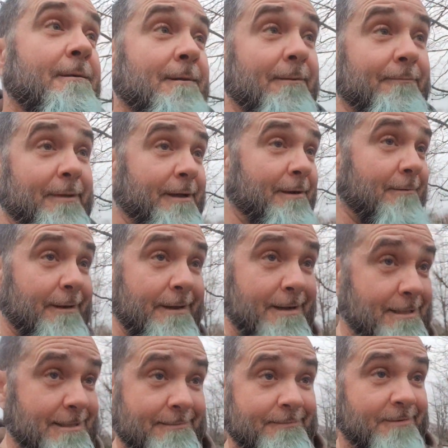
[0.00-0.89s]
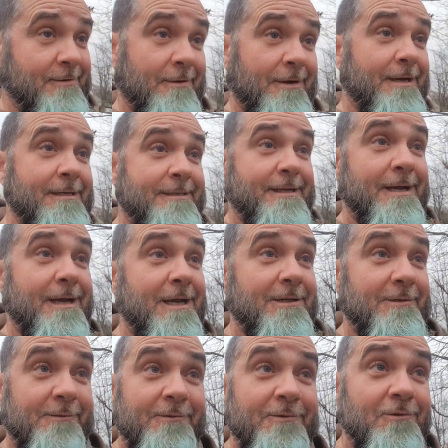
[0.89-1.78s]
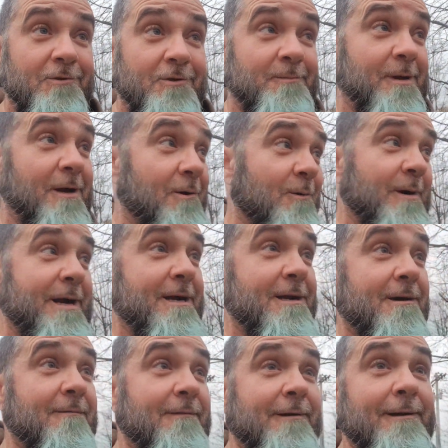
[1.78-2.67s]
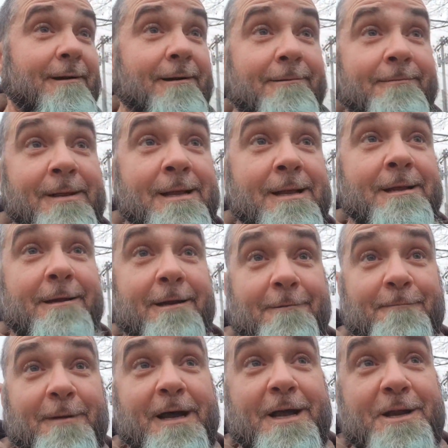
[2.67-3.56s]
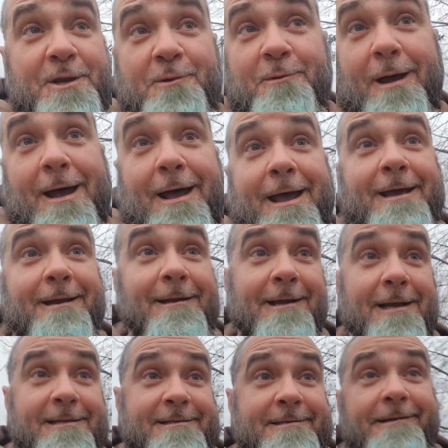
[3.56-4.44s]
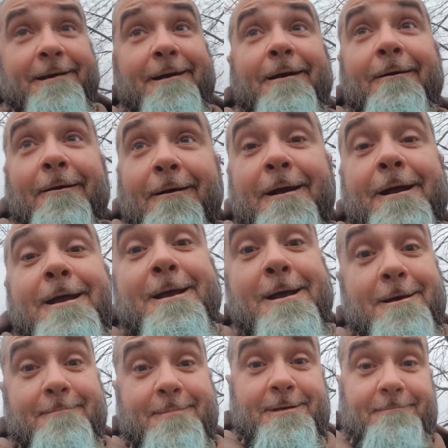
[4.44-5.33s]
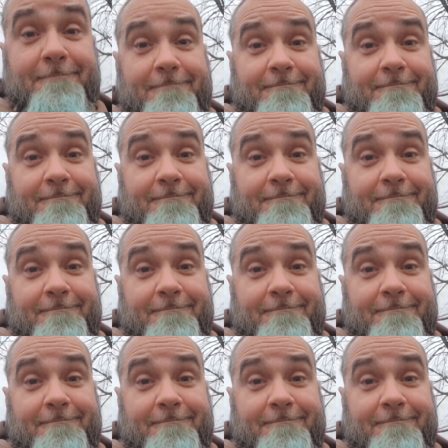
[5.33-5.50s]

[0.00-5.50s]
But I'm thinking, well, they got some crazy-ass rules about weed over here. Now, mind you, I had less than a gram